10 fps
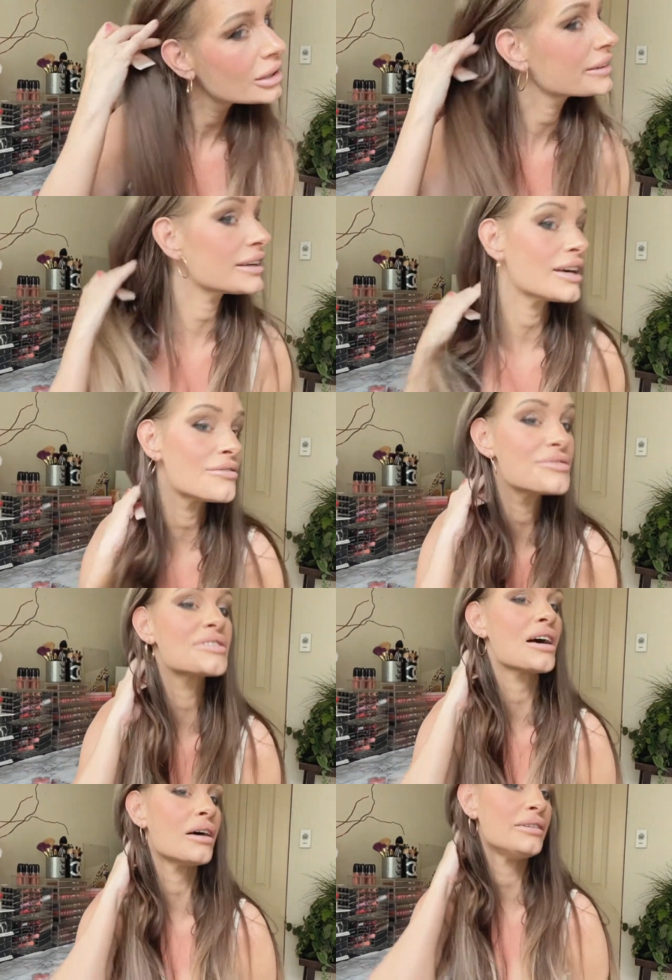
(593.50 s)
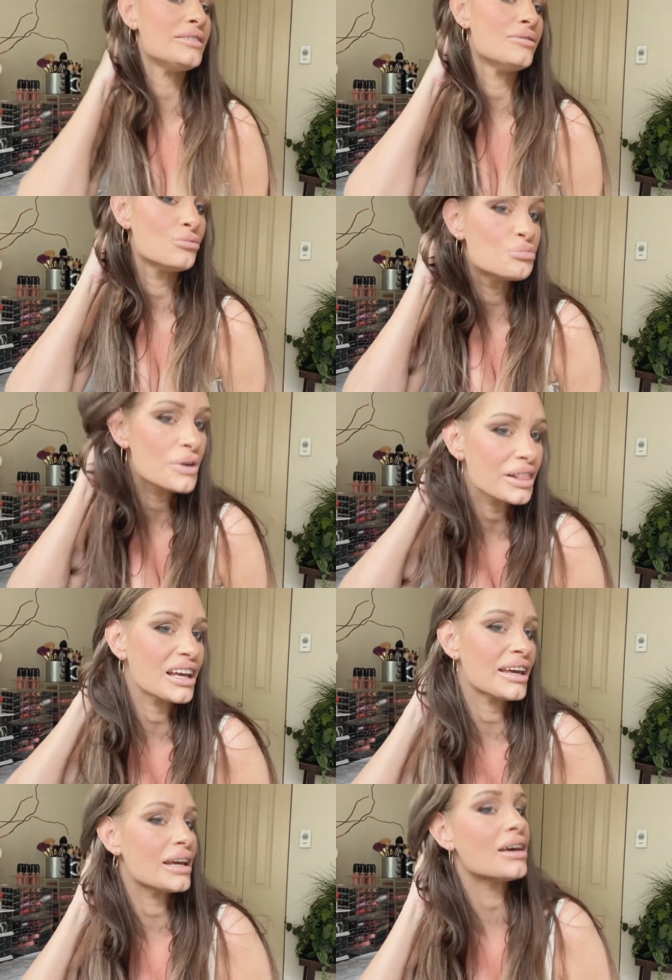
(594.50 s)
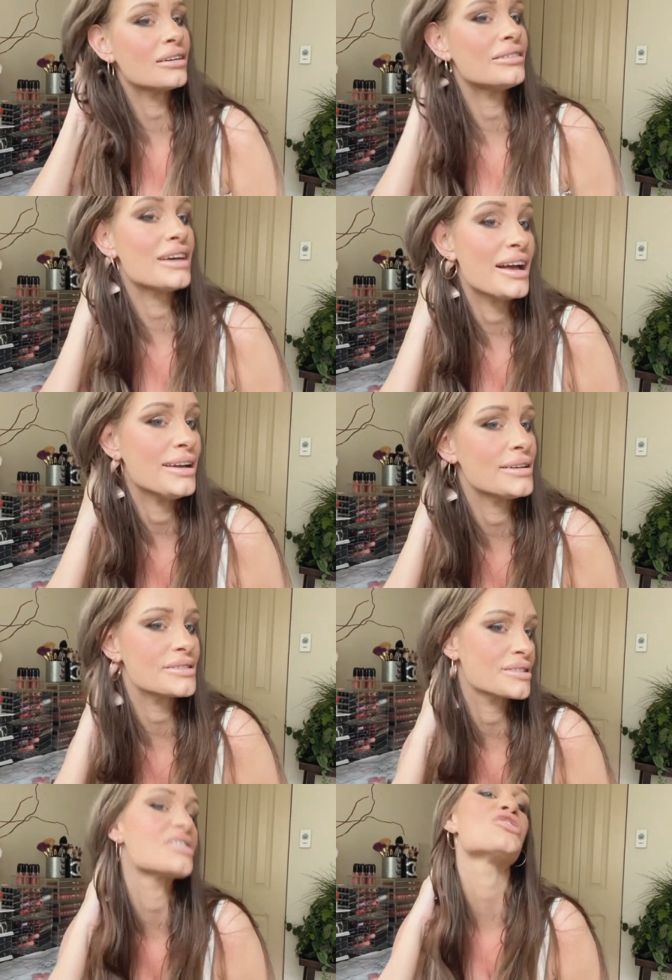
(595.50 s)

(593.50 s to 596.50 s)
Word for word: gives a really nice